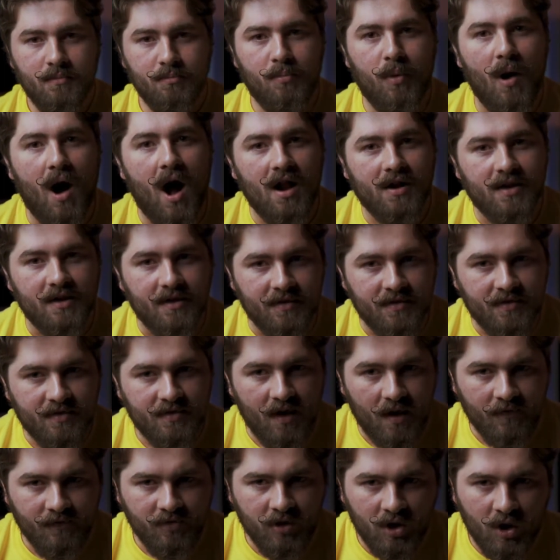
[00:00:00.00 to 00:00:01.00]

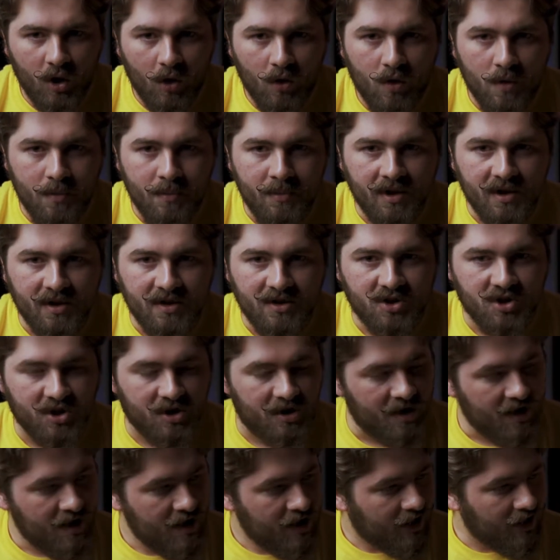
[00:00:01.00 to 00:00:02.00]
Bodies of the local
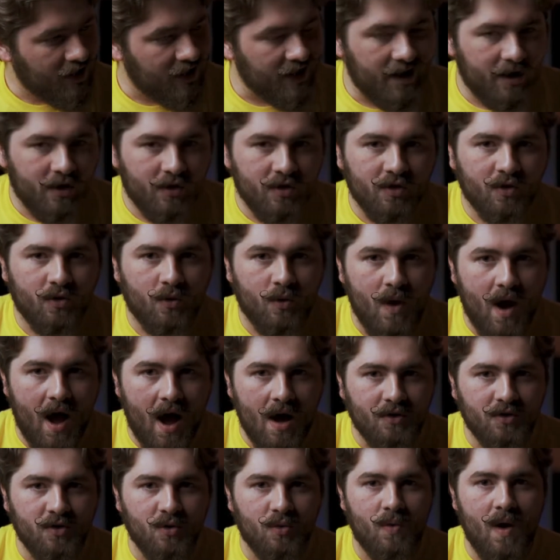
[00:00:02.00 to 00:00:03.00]
militia litter the
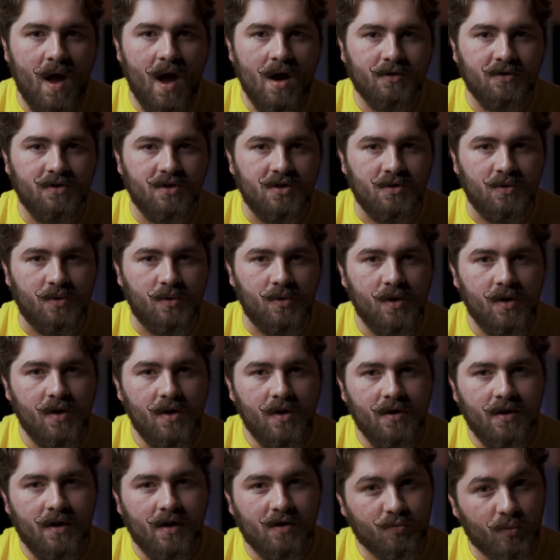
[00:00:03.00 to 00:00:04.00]
ground around you,
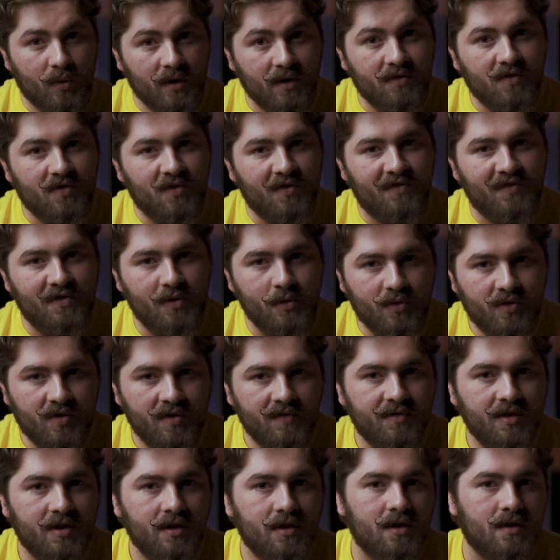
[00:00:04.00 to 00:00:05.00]
as well as the few
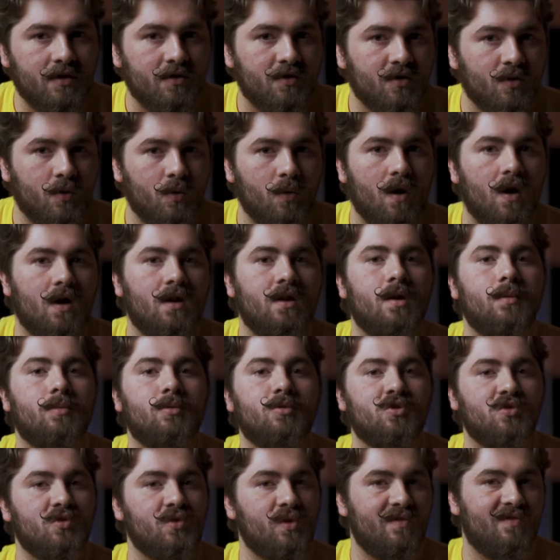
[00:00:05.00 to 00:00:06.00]
civilians who were
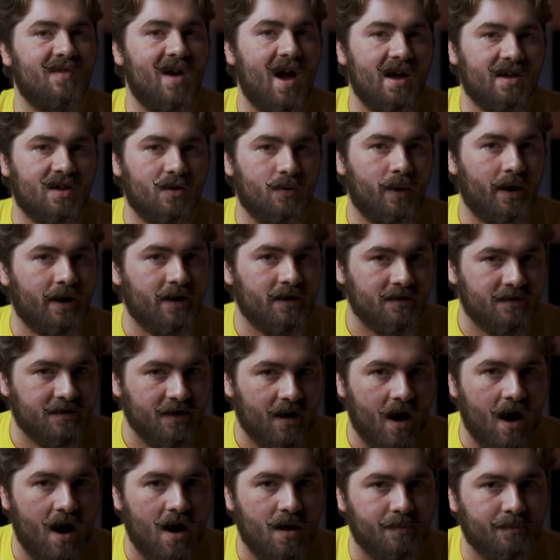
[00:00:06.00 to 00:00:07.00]
unable to evacuate in
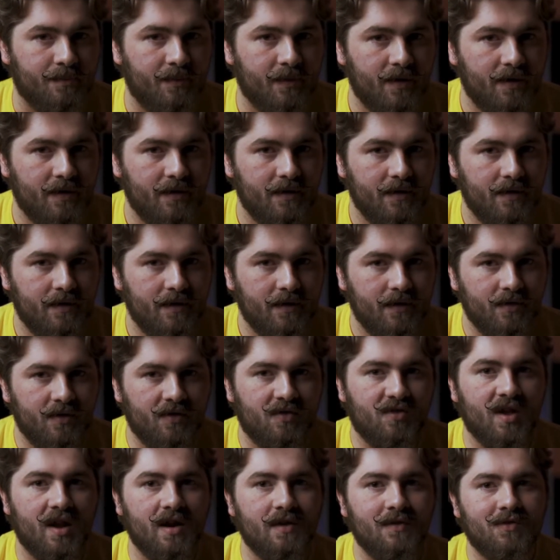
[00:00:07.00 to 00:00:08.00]
time.
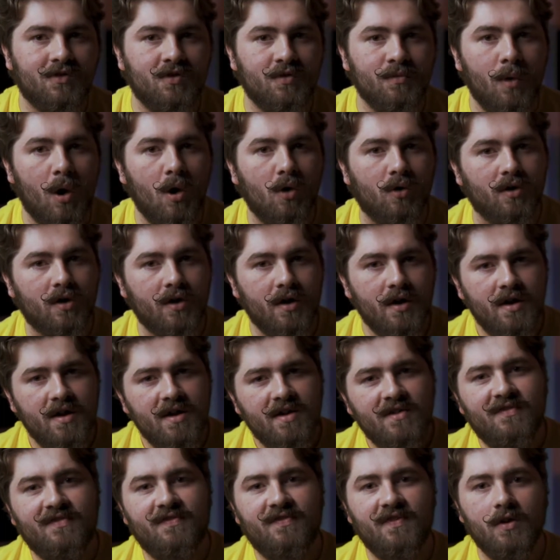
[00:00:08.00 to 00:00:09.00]
The scent of smoke
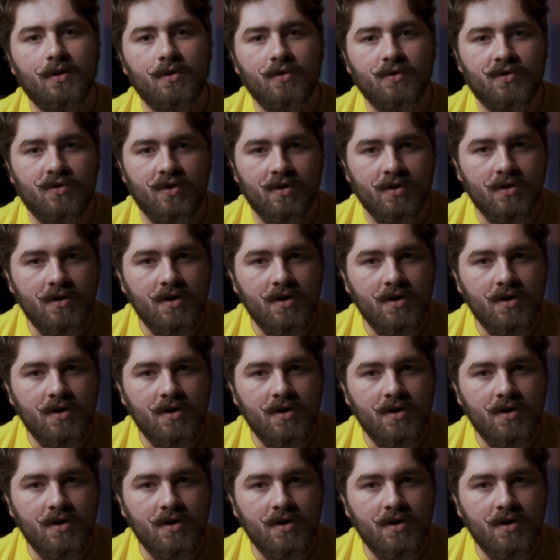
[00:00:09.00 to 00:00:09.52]
fills your